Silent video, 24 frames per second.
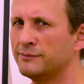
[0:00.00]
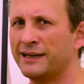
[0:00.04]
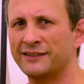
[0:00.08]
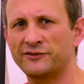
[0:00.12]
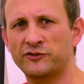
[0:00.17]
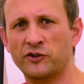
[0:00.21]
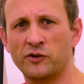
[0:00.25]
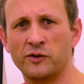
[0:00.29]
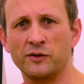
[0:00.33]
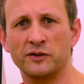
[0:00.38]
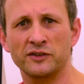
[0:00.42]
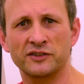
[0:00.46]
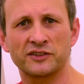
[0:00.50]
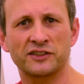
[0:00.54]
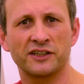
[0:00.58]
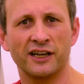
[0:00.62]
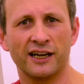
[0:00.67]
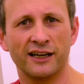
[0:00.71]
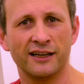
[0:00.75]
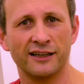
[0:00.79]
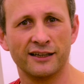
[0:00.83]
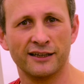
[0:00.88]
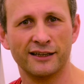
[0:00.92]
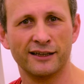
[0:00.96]

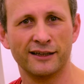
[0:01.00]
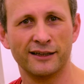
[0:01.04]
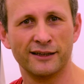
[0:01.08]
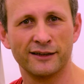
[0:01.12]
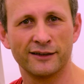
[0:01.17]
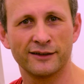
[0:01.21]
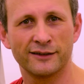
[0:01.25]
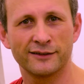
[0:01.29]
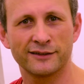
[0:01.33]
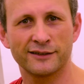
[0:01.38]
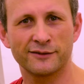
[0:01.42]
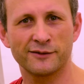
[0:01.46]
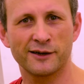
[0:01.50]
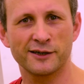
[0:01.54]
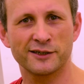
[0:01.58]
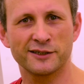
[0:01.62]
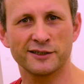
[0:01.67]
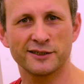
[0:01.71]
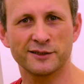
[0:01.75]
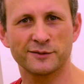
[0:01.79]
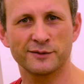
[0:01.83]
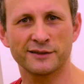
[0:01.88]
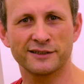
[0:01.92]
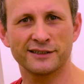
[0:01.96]
Matryoshka, the
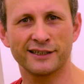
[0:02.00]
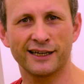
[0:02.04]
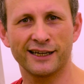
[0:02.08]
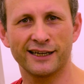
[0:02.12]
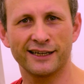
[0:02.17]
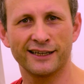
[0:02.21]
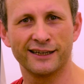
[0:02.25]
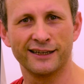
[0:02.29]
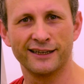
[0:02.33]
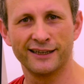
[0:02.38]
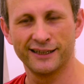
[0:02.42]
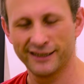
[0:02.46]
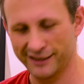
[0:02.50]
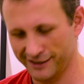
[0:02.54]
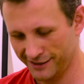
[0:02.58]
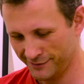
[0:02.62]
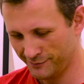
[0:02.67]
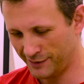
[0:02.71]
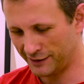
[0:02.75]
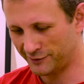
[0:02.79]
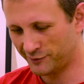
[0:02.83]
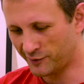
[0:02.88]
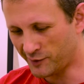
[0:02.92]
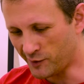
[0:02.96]
Russians would say.
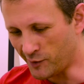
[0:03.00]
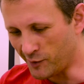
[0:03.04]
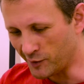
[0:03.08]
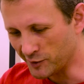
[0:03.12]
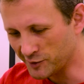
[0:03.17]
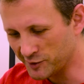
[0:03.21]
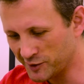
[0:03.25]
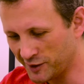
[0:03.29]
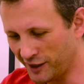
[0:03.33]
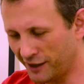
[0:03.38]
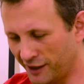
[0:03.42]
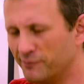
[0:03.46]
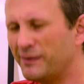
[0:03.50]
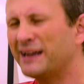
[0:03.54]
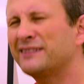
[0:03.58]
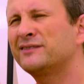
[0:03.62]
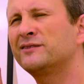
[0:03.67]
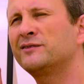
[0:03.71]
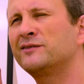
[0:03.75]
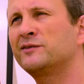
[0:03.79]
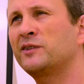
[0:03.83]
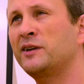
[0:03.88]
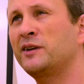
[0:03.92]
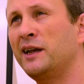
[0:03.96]
Matryoshka,
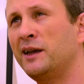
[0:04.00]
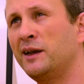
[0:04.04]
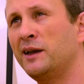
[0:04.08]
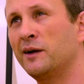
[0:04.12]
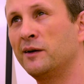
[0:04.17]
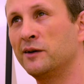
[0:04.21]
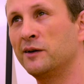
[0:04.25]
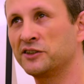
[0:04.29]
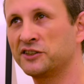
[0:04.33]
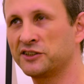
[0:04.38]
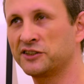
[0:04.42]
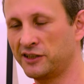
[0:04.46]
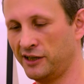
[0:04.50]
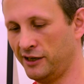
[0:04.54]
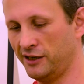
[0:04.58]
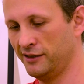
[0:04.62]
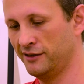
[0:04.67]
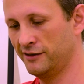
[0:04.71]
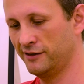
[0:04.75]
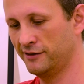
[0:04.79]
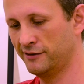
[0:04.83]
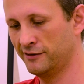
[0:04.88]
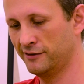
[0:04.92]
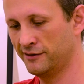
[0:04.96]
Matryoshka.
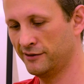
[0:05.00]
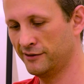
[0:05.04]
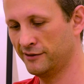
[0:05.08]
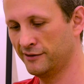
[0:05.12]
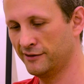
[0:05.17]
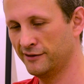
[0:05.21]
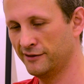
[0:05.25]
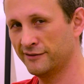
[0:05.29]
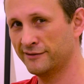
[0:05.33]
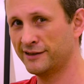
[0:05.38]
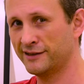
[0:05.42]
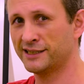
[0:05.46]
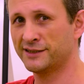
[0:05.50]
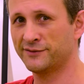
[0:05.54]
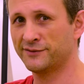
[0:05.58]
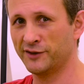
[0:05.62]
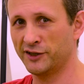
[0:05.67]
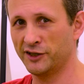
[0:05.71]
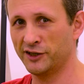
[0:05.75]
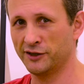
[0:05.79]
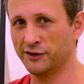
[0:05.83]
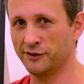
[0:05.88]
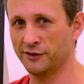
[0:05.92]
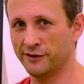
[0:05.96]
That's for
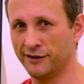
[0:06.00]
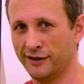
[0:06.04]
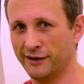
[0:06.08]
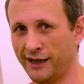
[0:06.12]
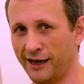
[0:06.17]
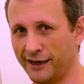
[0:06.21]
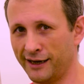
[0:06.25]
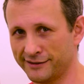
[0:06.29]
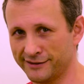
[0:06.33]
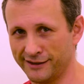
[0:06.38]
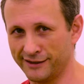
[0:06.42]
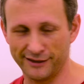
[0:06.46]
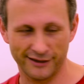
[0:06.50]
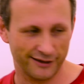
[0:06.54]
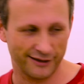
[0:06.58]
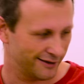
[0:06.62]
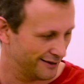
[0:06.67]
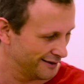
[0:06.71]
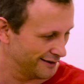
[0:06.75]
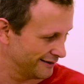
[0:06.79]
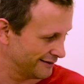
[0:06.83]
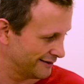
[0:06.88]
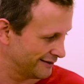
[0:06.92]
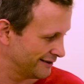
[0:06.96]
you, Alexander.
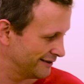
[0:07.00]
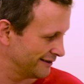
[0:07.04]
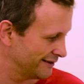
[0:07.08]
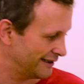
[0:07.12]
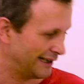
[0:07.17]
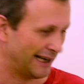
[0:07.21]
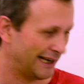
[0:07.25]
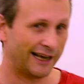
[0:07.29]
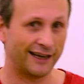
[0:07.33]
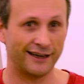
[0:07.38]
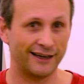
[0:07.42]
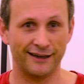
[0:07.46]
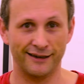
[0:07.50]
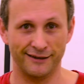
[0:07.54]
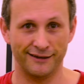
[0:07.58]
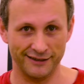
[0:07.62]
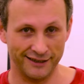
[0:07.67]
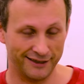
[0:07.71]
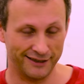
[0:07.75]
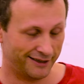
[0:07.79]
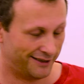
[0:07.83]
And,